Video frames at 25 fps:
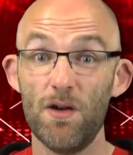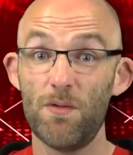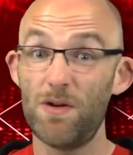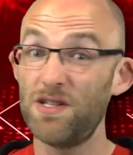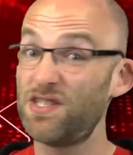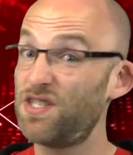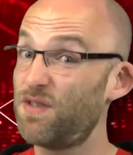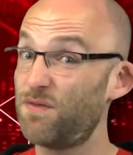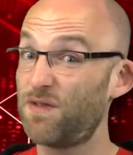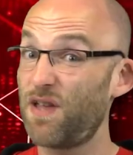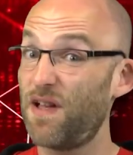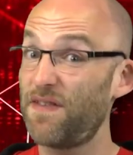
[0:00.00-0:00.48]

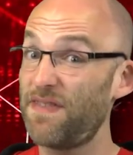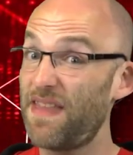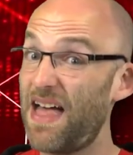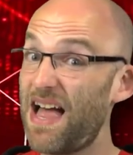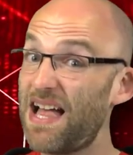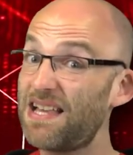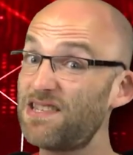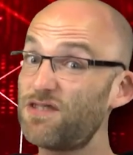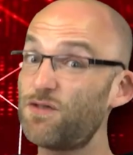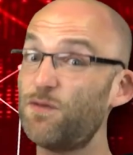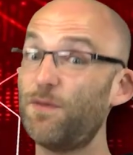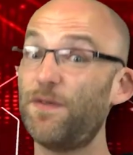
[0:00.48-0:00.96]
Once you've done
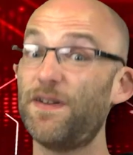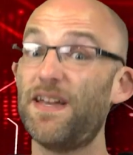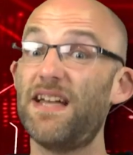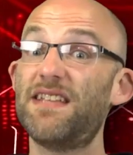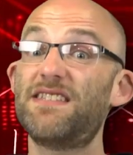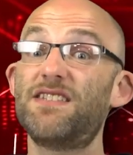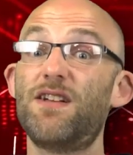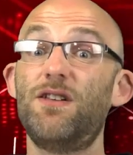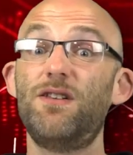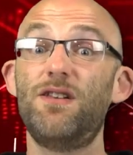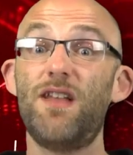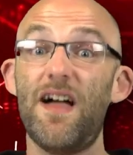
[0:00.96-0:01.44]
that, don't forget
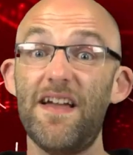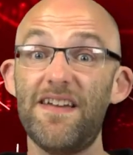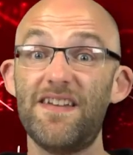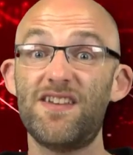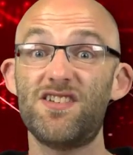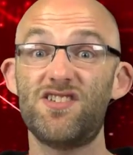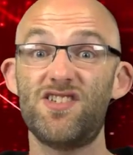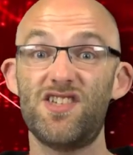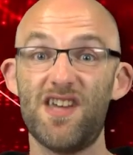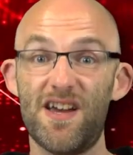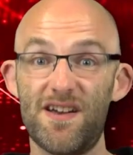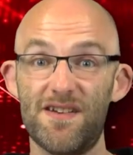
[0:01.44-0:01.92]
to like,
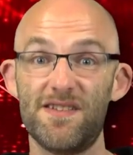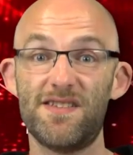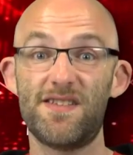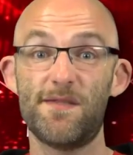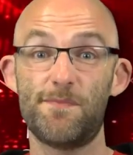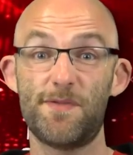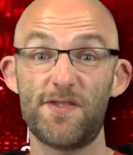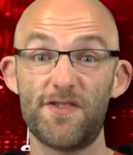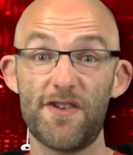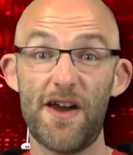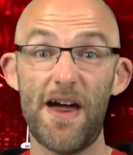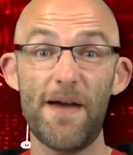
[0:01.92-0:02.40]
share, and
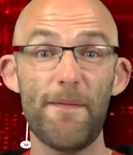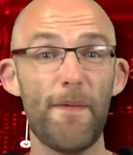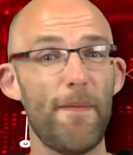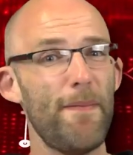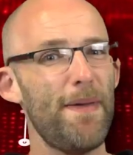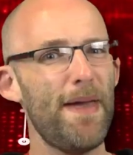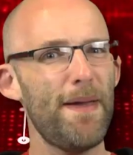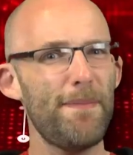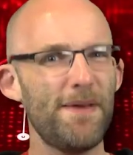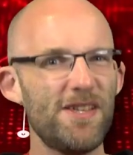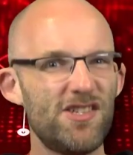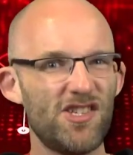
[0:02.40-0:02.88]
subscribe, and
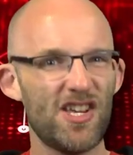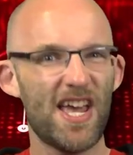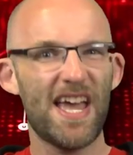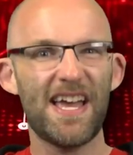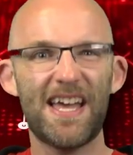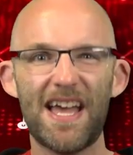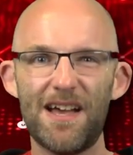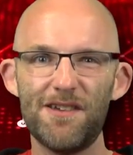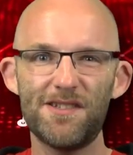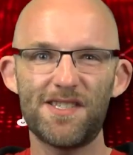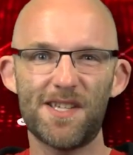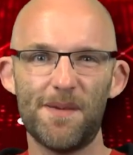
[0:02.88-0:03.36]
maybe
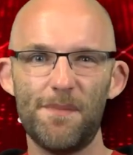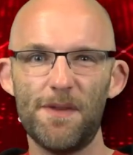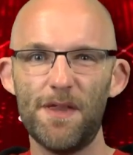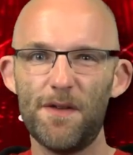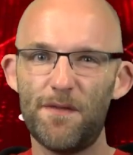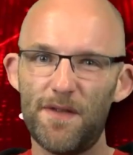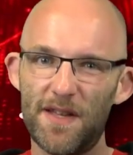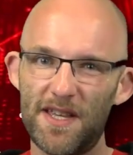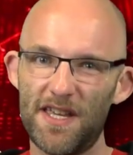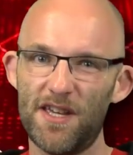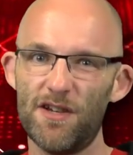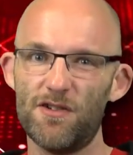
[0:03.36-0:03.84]
check out some of the
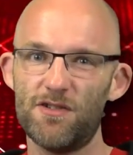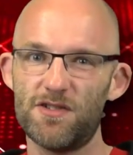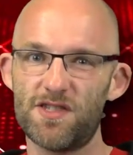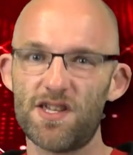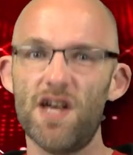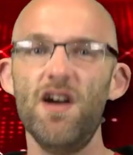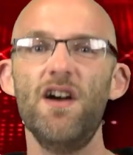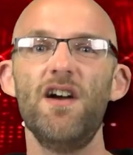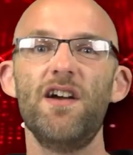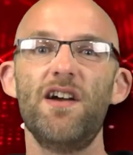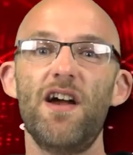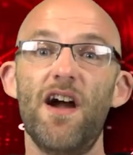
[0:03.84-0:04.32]
videos
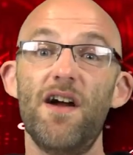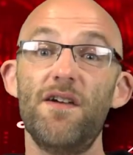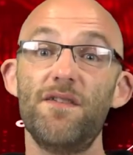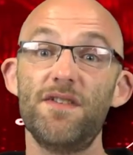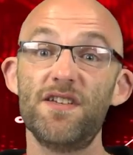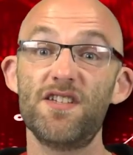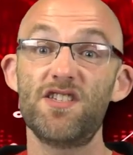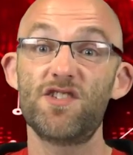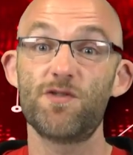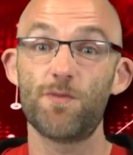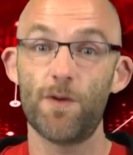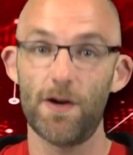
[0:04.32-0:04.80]

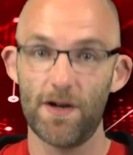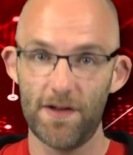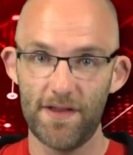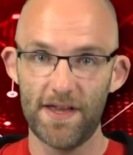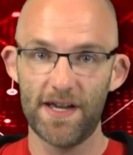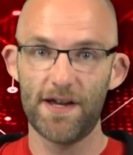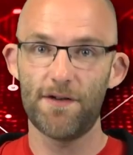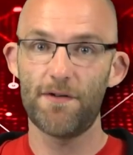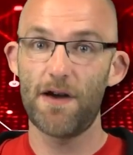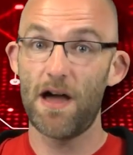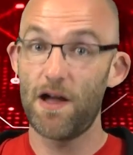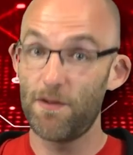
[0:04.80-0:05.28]
currently
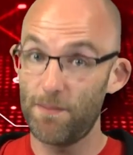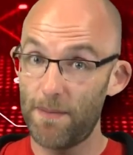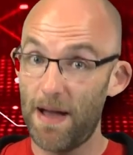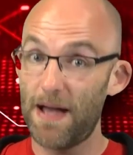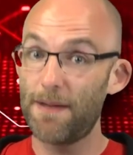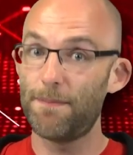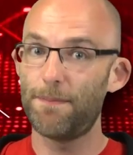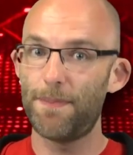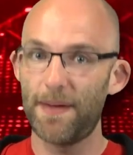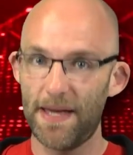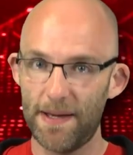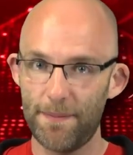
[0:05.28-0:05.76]
swirling around my
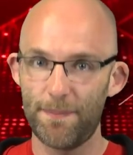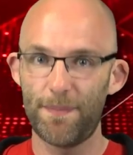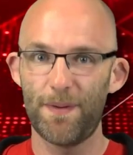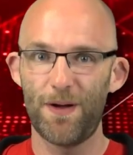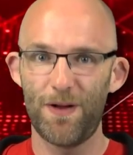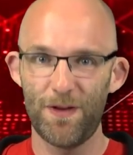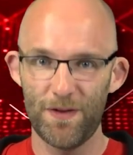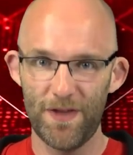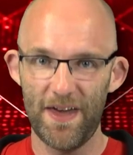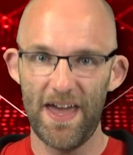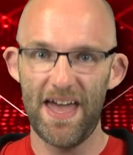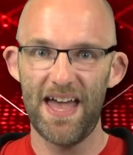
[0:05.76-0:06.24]
big
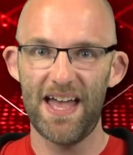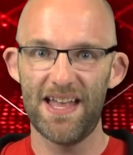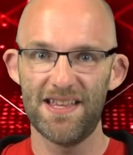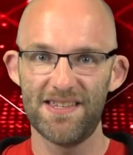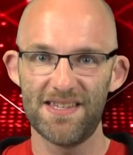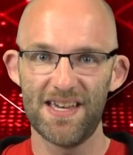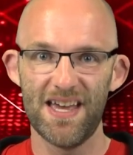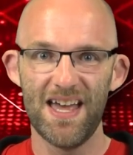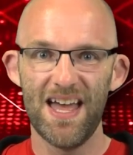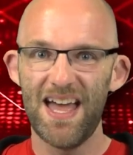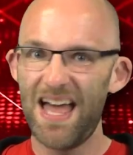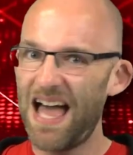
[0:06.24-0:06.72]
bald
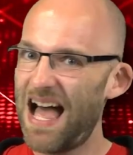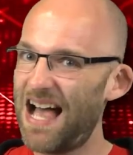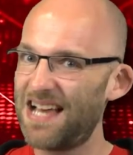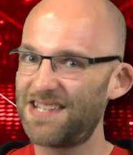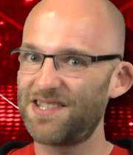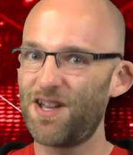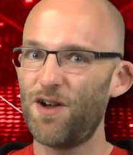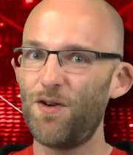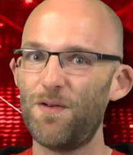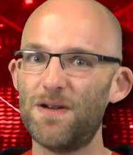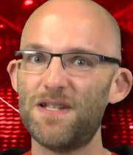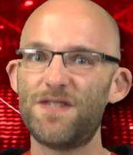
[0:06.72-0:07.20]
head. As
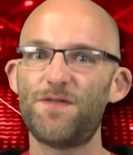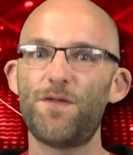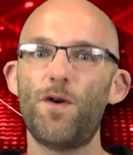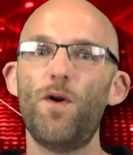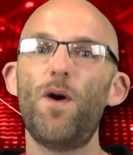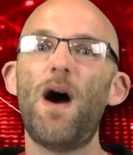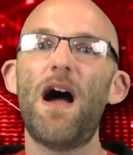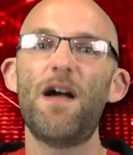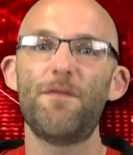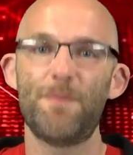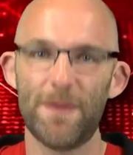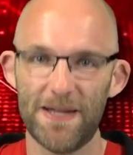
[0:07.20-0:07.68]
always,
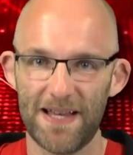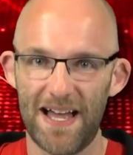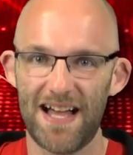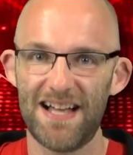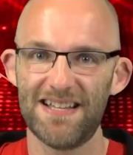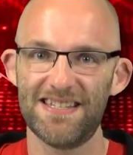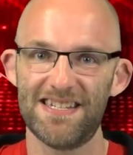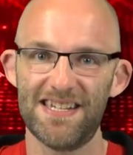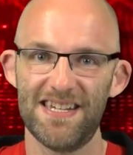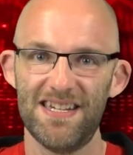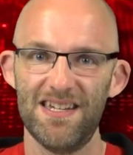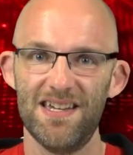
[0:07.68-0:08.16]
Phil, I've been
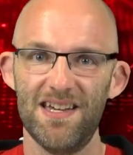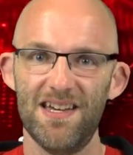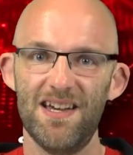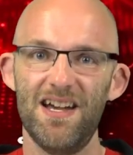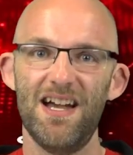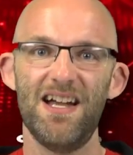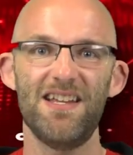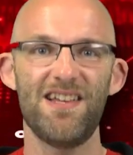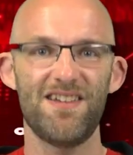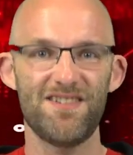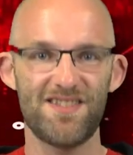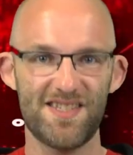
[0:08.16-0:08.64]
Andy,
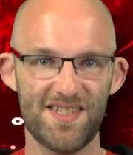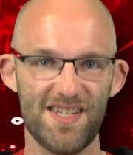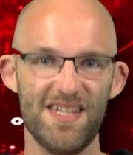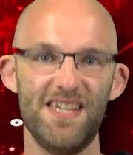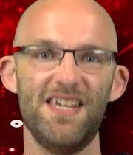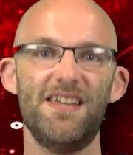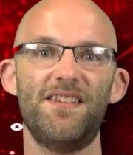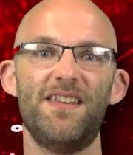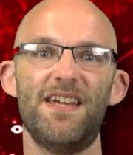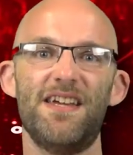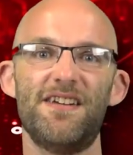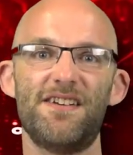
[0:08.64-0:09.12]
and I'll see
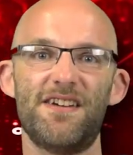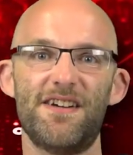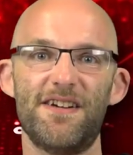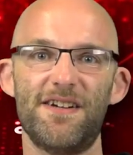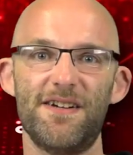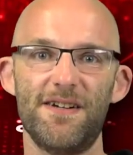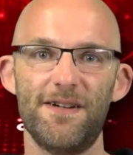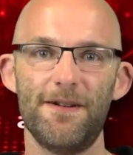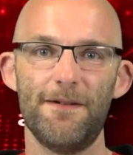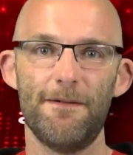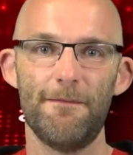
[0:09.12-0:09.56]
you later.